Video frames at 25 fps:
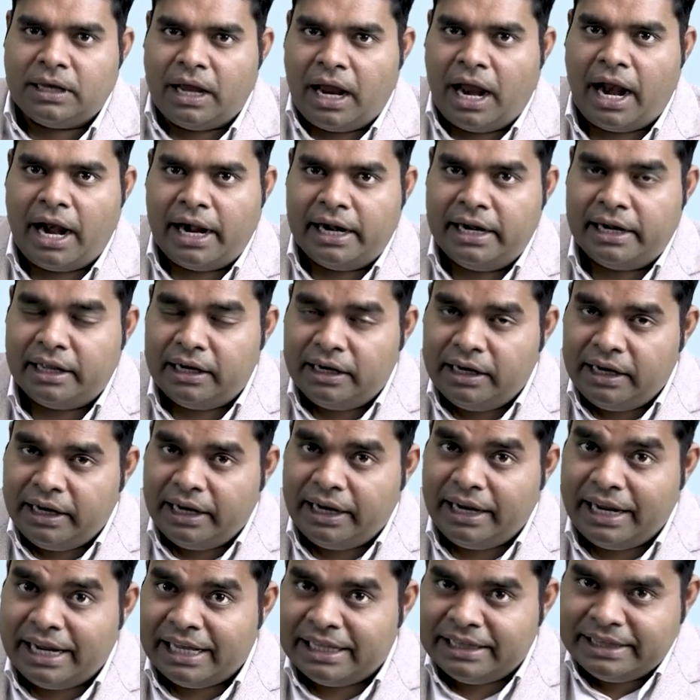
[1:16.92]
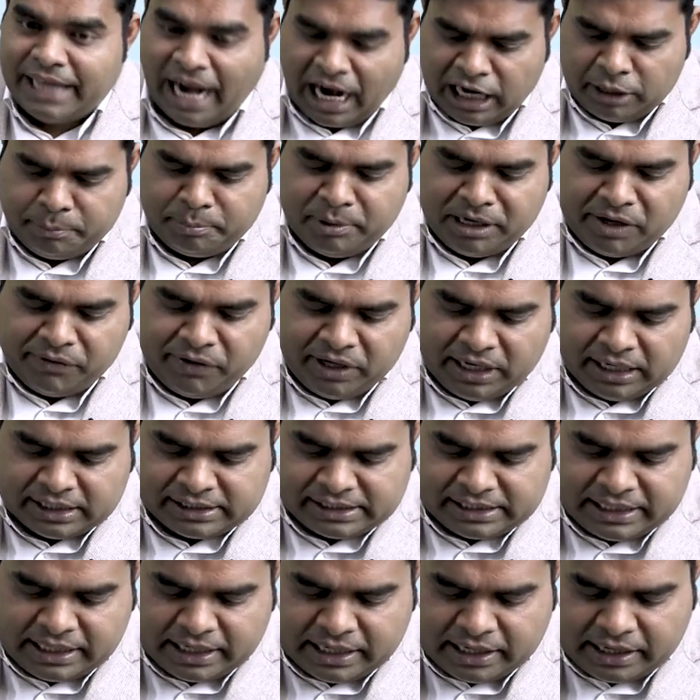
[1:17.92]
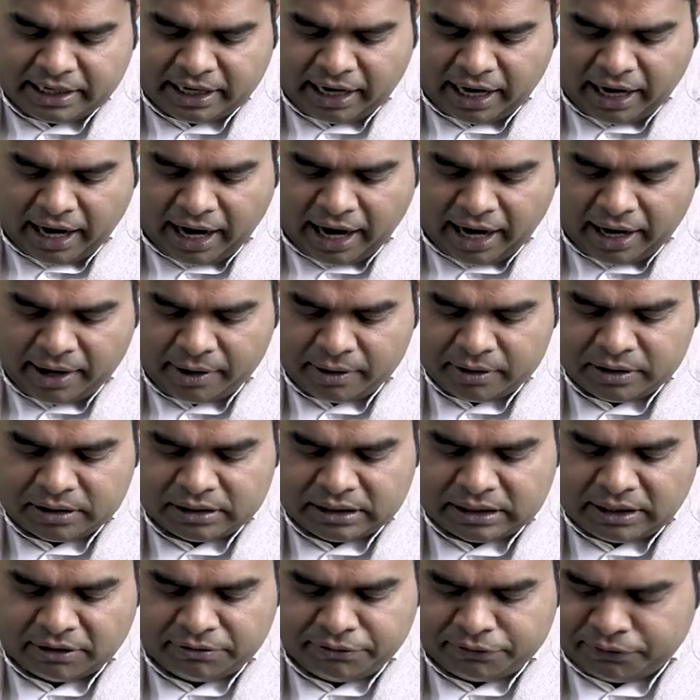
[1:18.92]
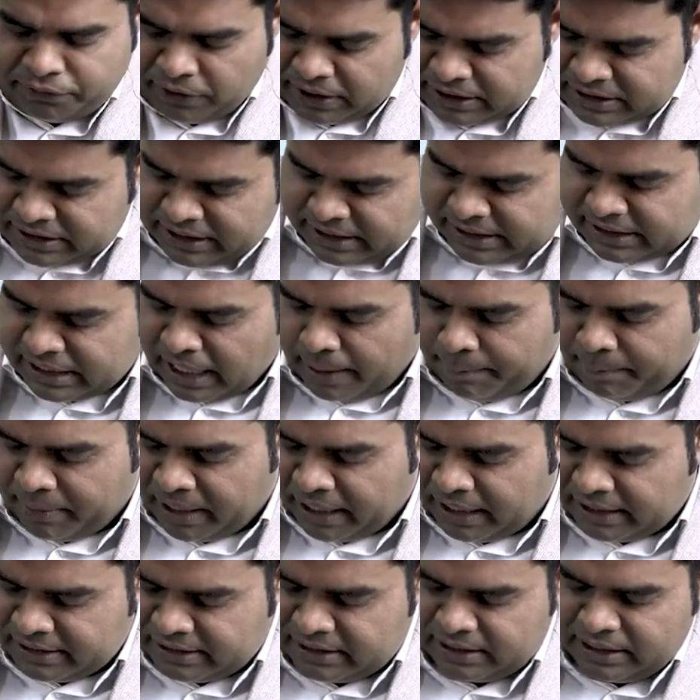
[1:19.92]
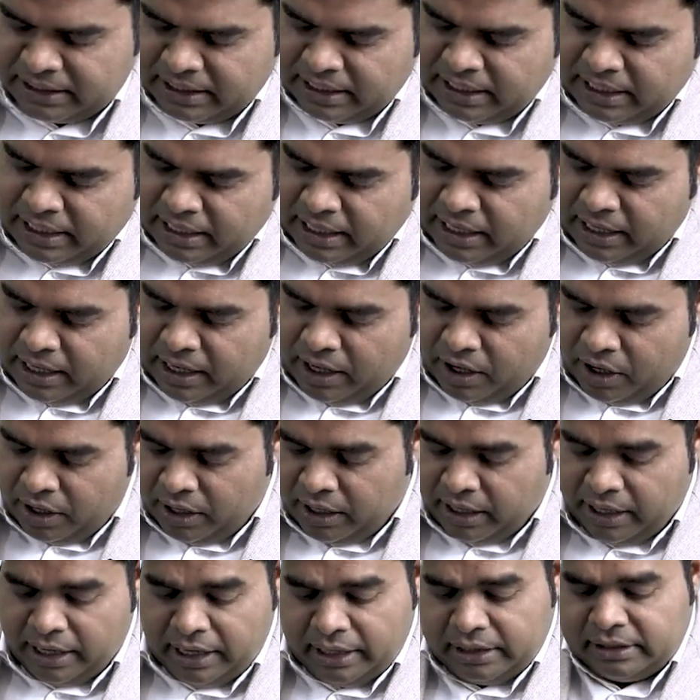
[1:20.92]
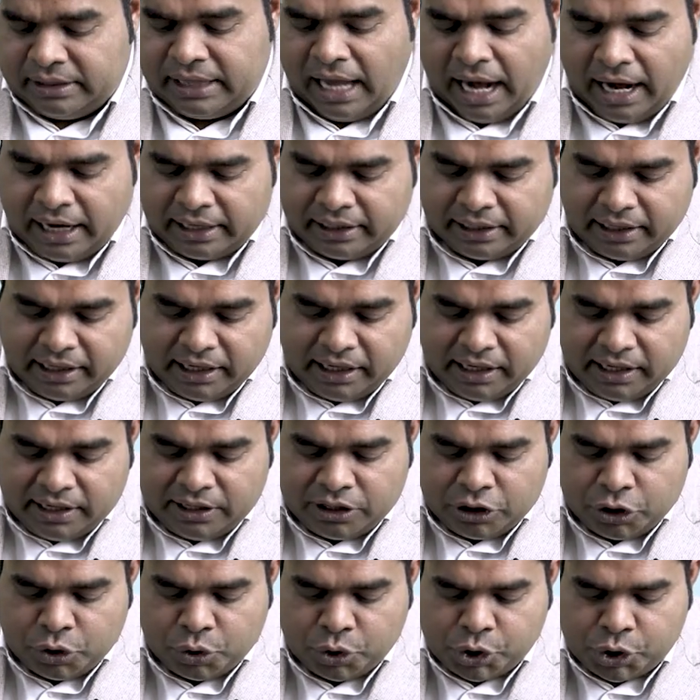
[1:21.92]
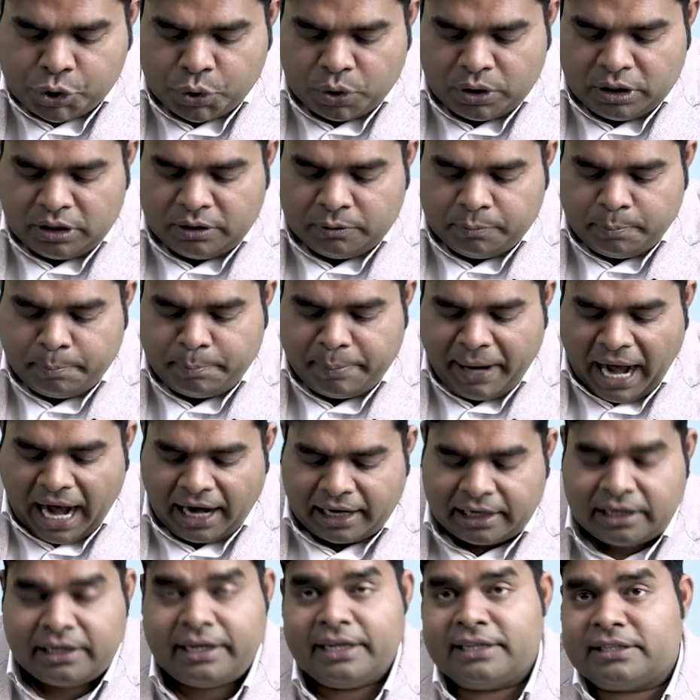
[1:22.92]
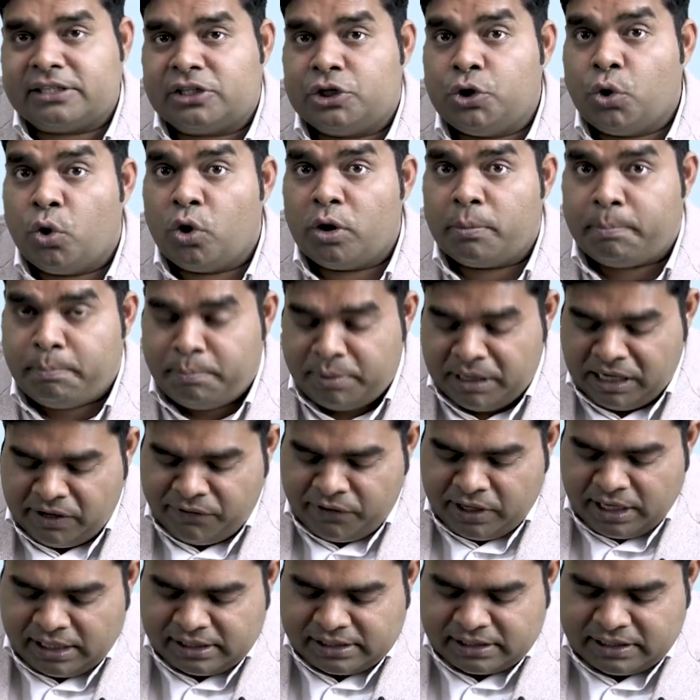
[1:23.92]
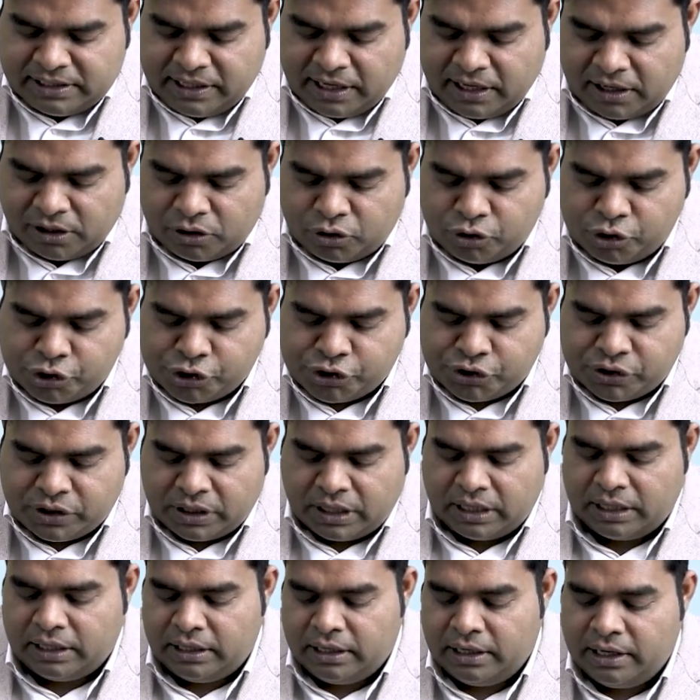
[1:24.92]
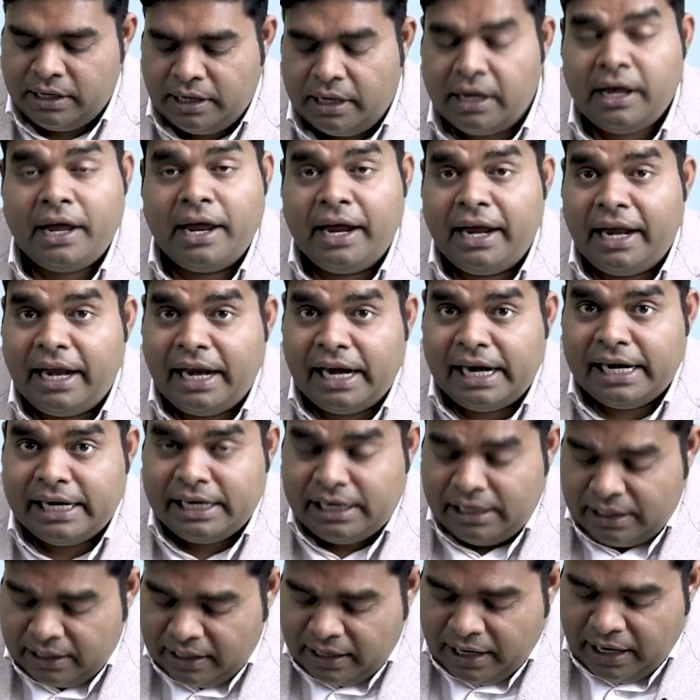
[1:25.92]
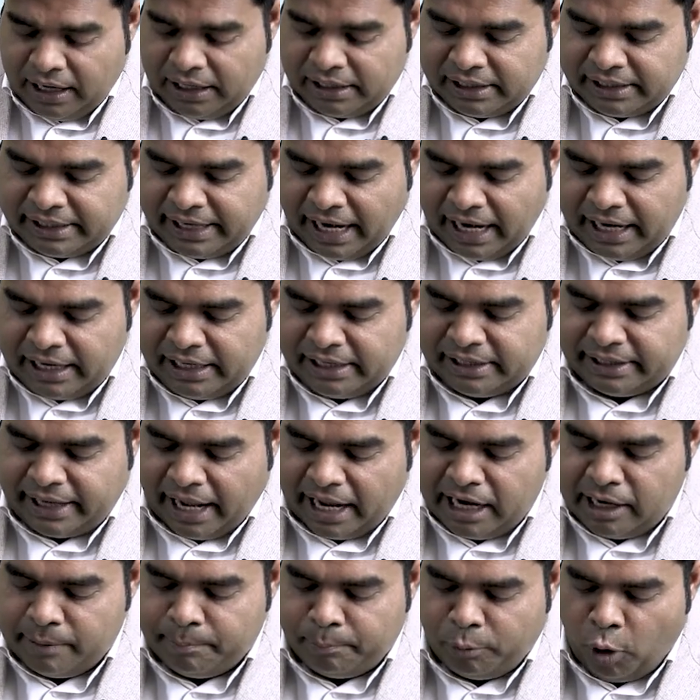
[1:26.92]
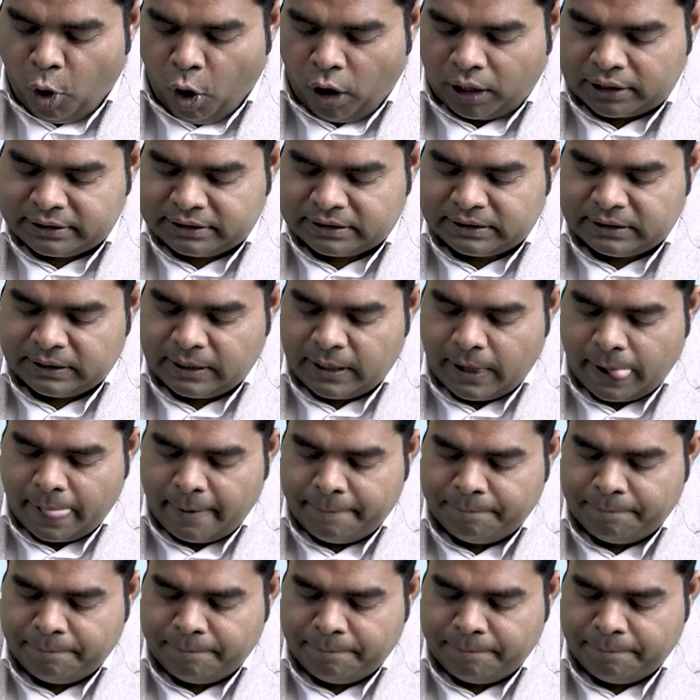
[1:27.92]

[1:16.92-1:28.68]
And in that previous year, the first step is that you should practice your previous year question in 10-10 blocks.